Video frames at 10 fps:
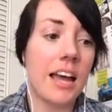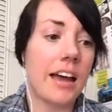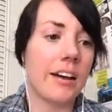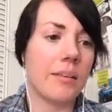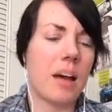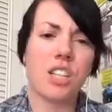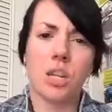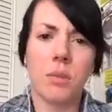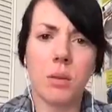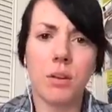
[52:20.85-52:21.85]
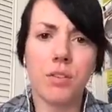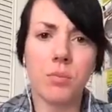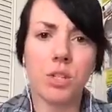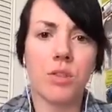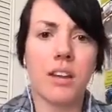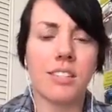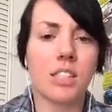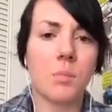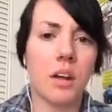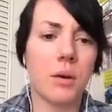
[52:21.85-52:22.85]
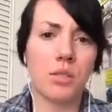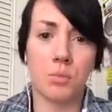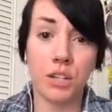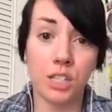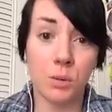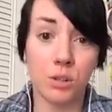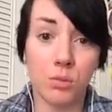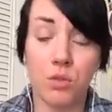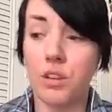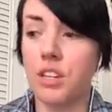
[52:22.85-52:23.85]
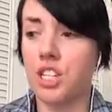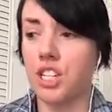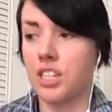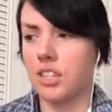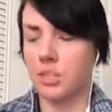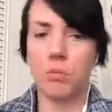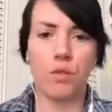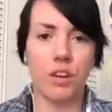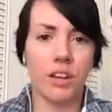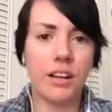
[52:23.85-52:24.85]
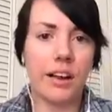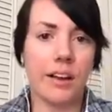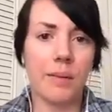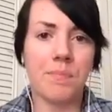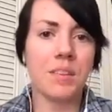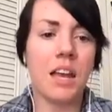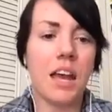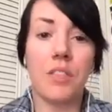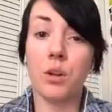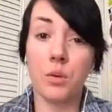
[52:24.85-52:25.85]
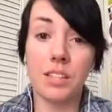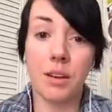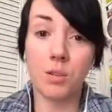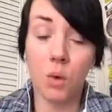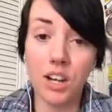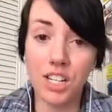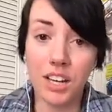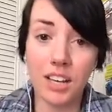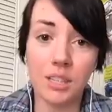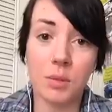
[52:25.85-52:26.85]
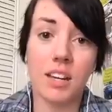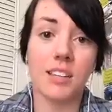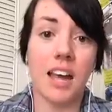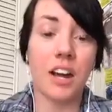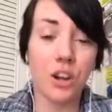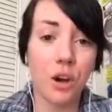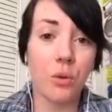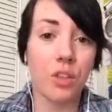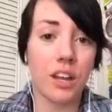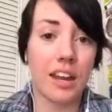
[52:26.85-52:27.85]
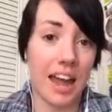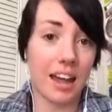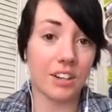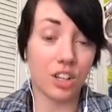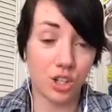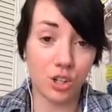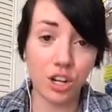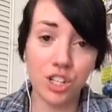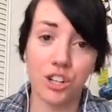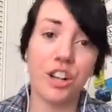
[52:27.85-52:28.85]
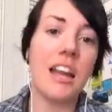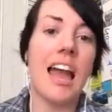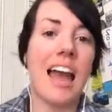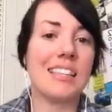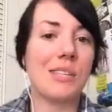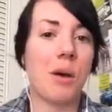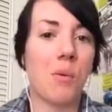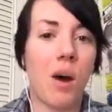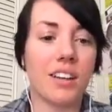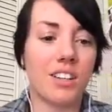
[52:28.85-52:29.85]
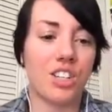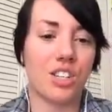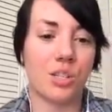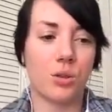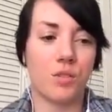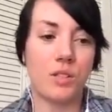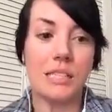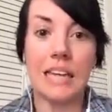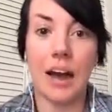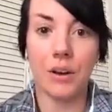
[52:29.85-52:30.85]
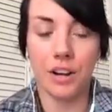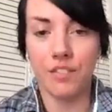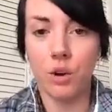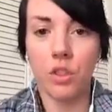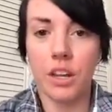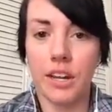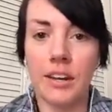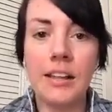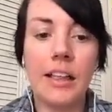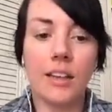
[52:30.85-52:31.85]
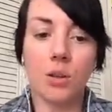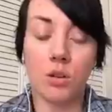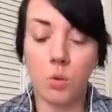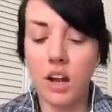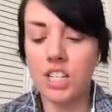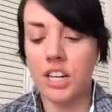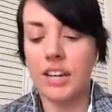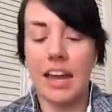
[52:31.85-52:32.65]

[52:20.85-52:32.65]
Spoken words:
Actually, it might have been from 2000s, but it was a Britney Spears movie. She did this movie. And the only reason I was watching it is because I know that it had good structure. And so I wanted to just sort of see how it unfolded. And so I was watching it.